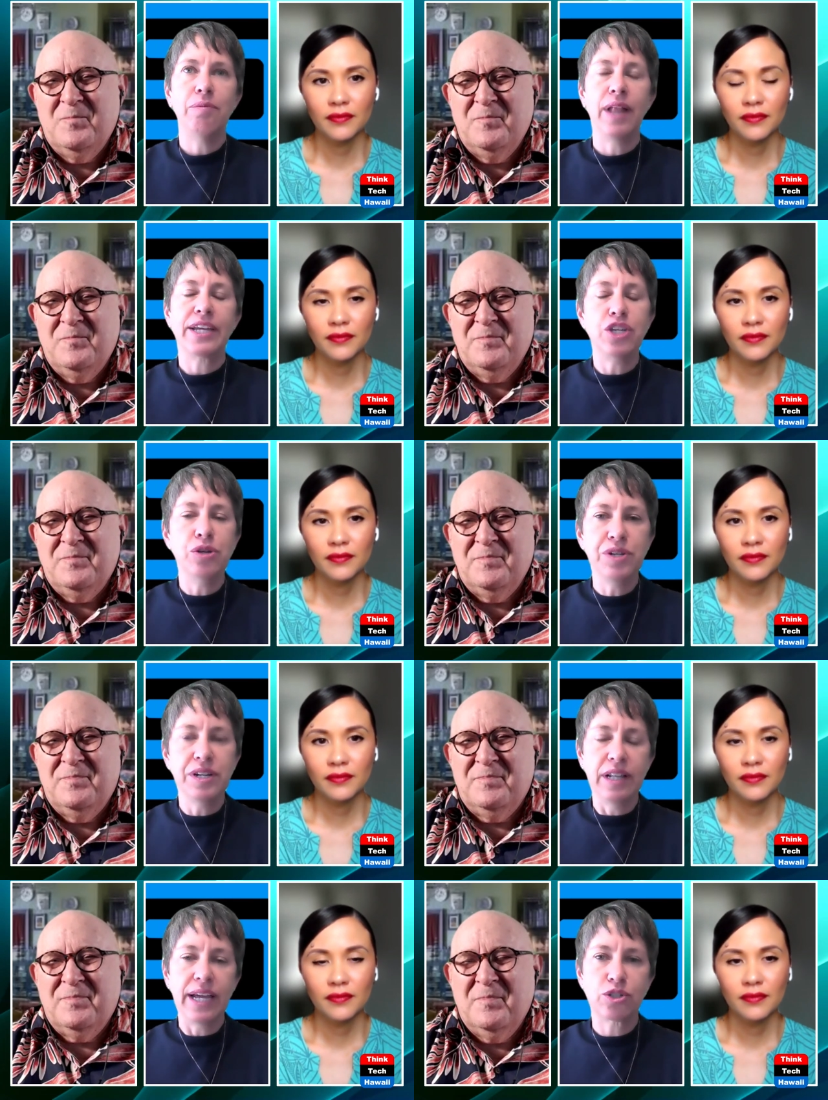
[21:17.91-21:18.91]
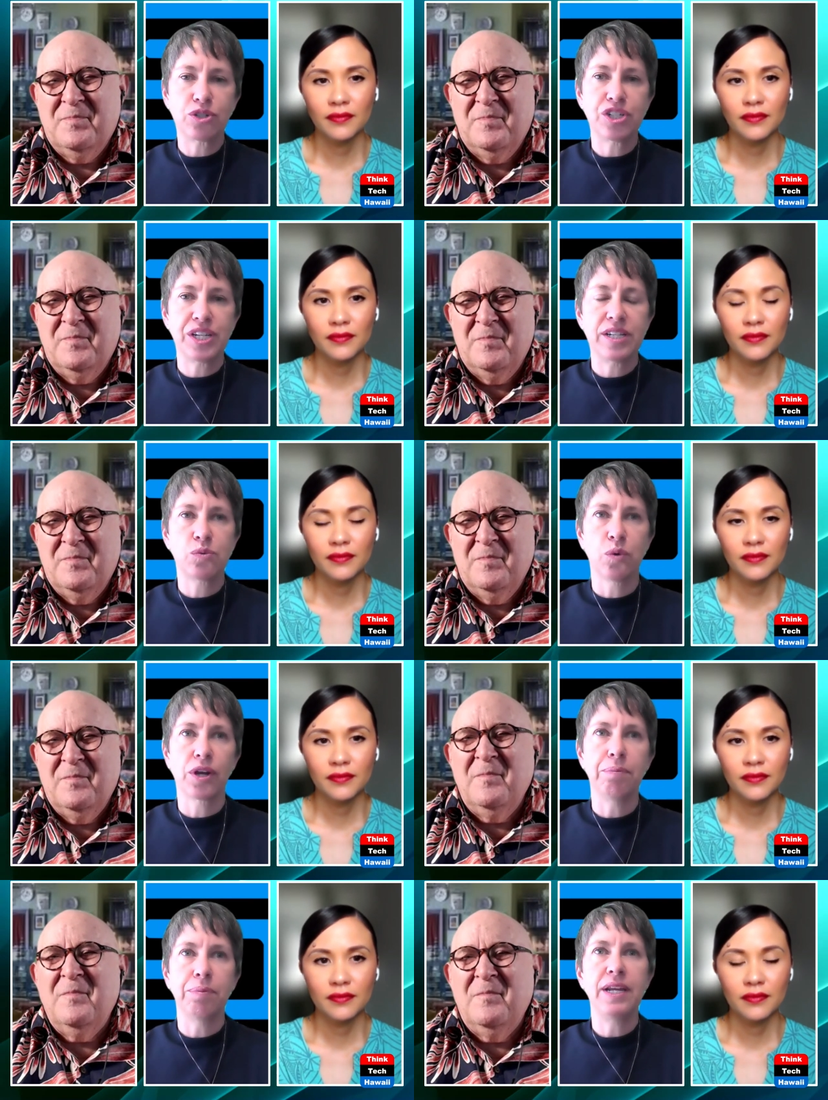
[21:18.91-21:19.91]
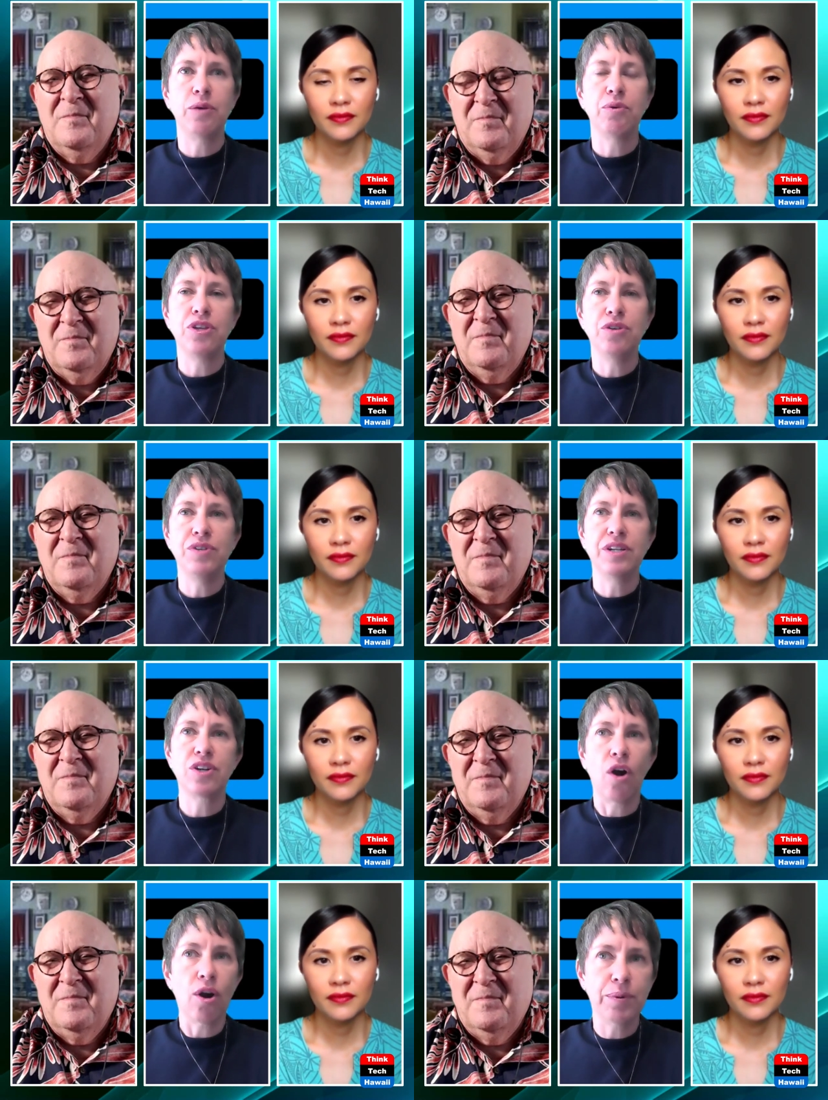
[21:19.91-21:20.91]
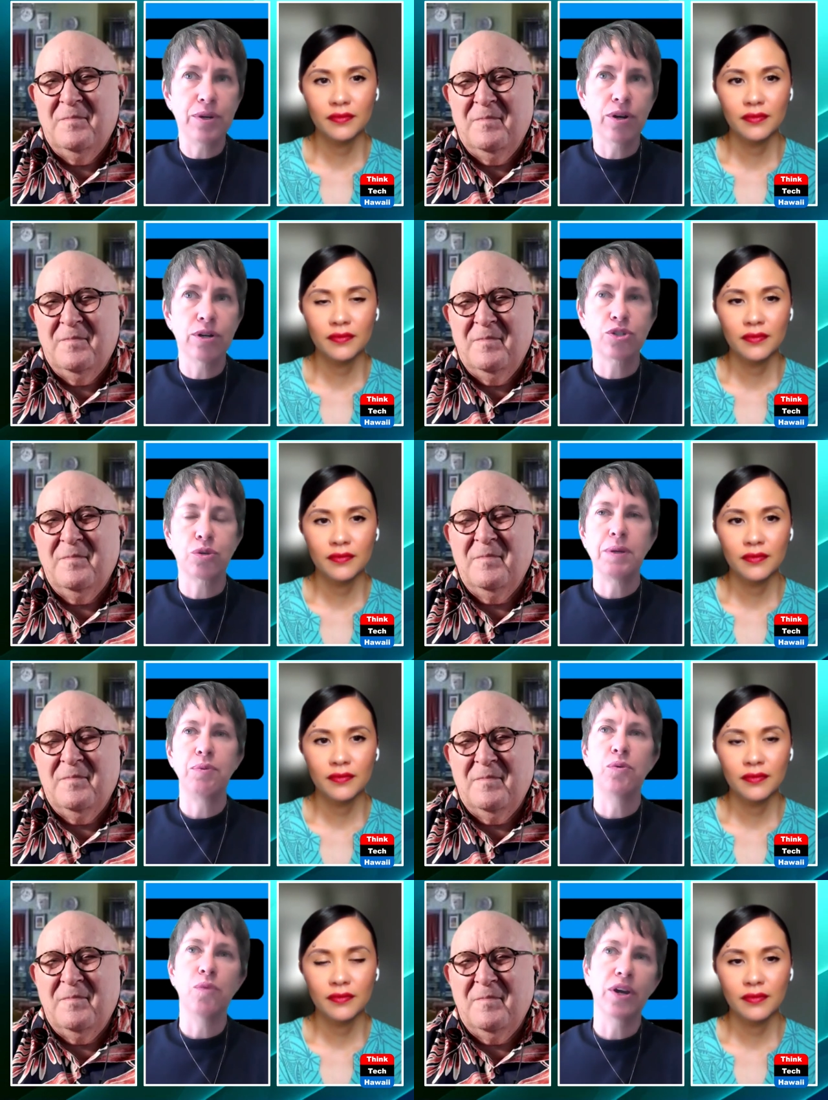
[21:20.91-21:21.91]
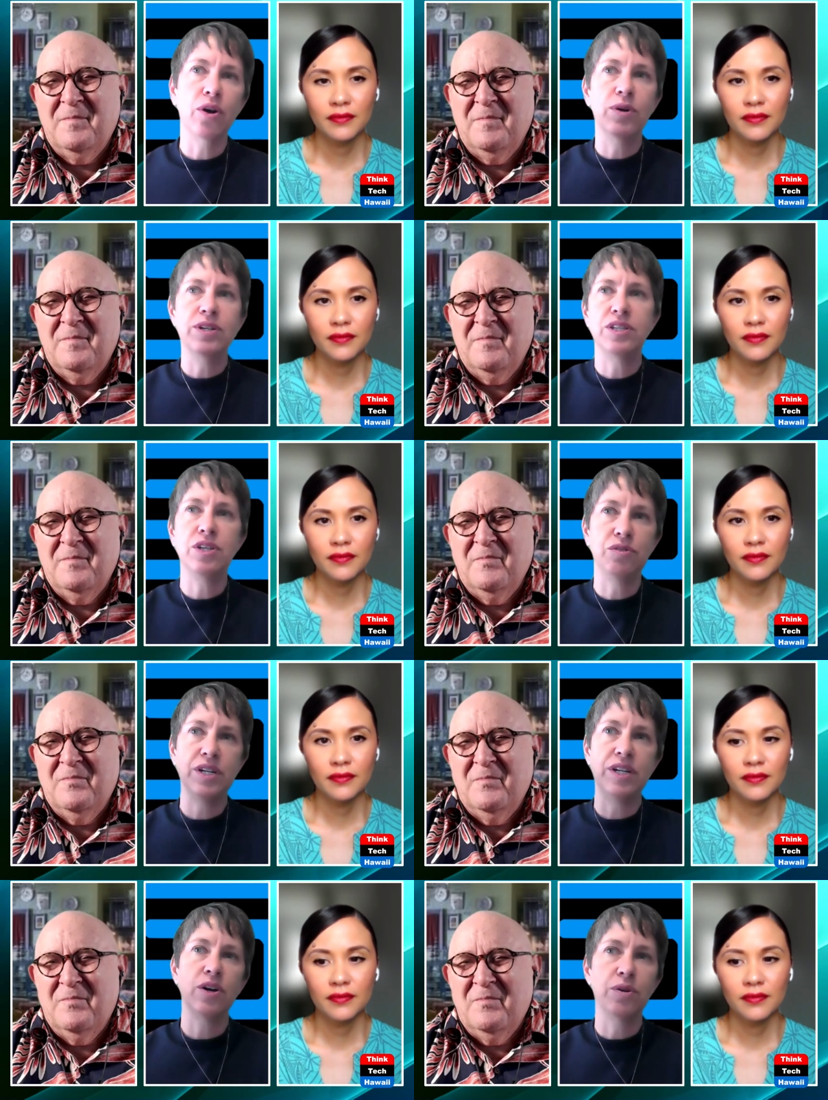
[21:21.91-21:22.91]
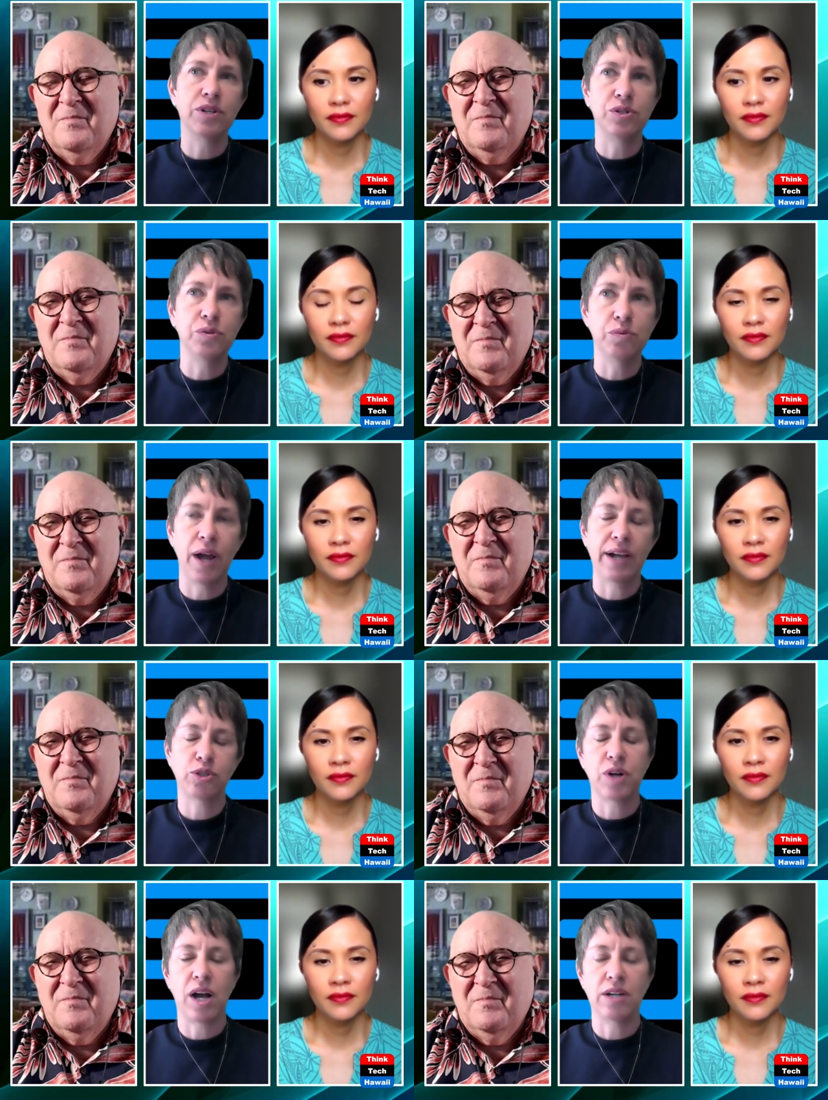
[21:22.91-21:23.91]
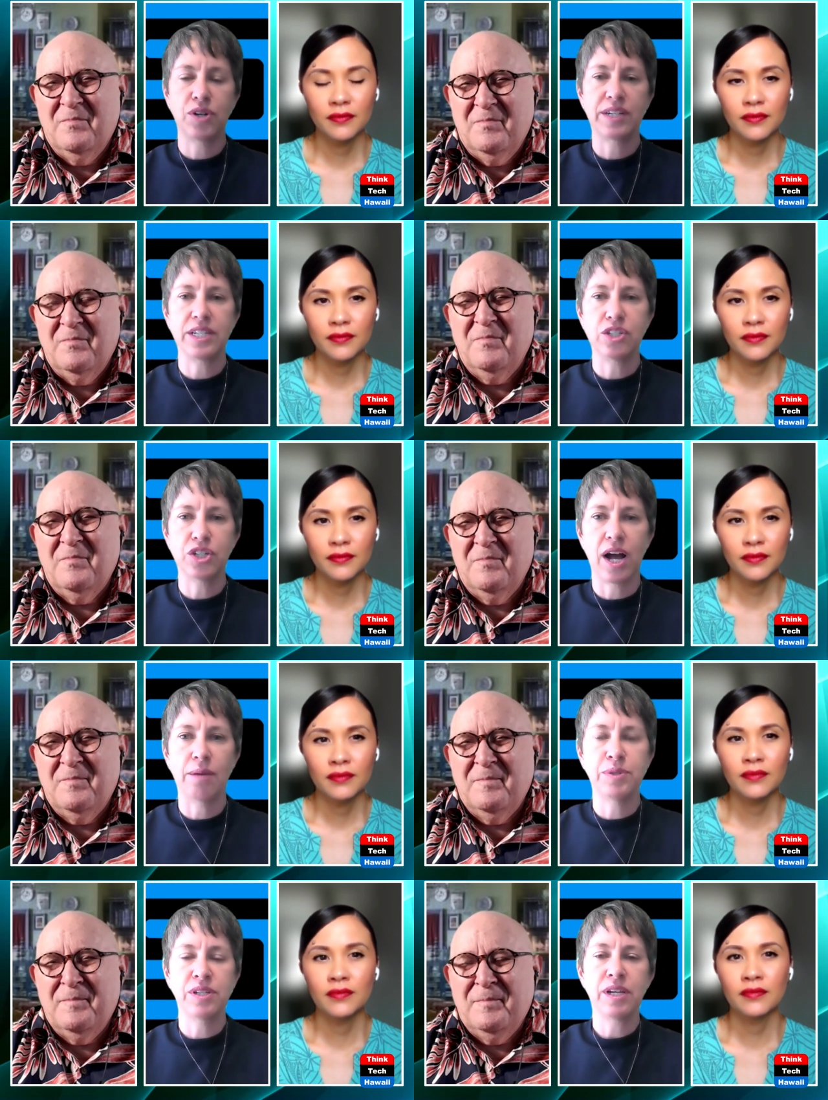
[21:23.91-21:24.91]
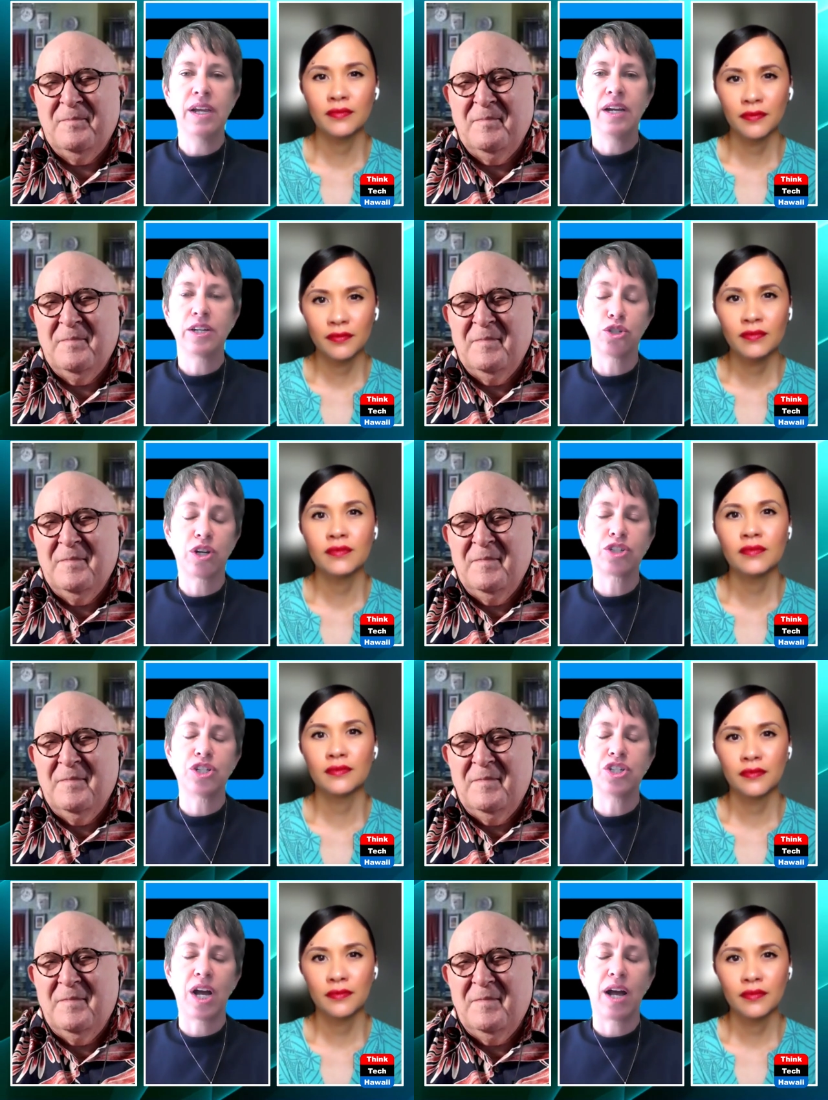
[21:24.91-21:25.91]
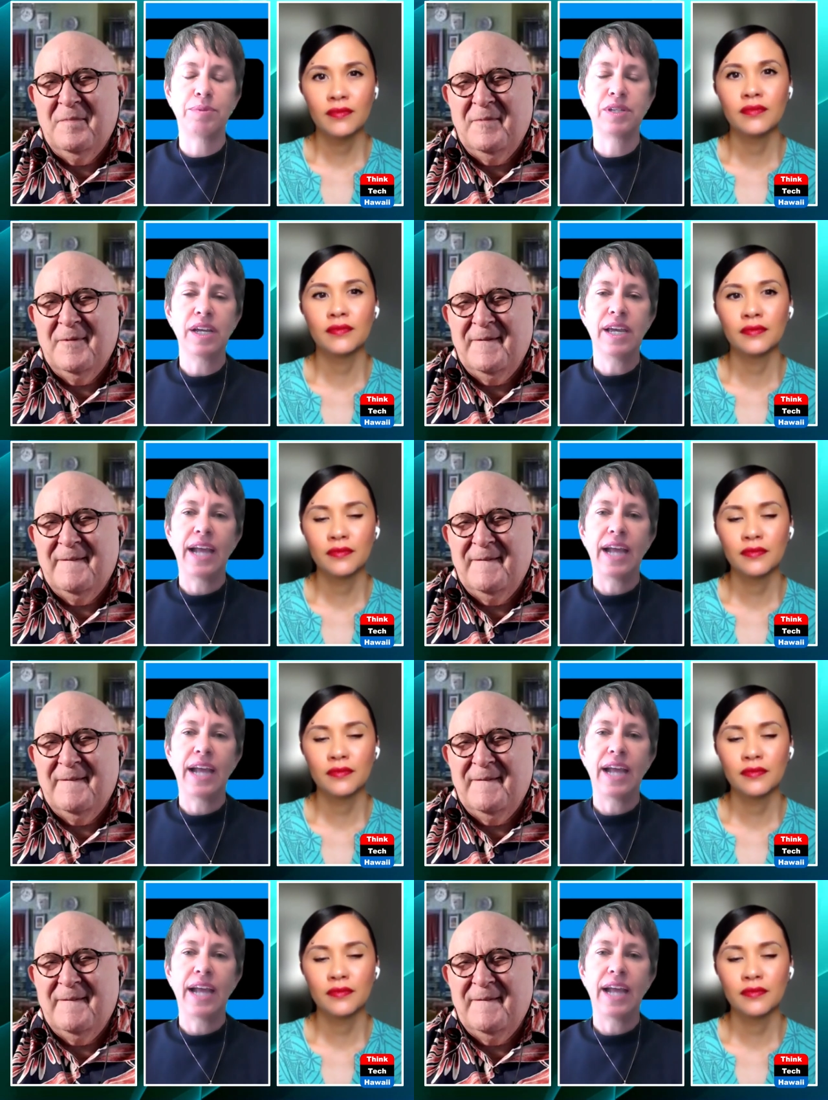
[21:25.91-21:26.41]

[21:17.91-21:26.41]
Speaker 1: like union electricians, we're competing with union carpenters or people who want to go into the union and go into actual contracting jobs, construction jobs.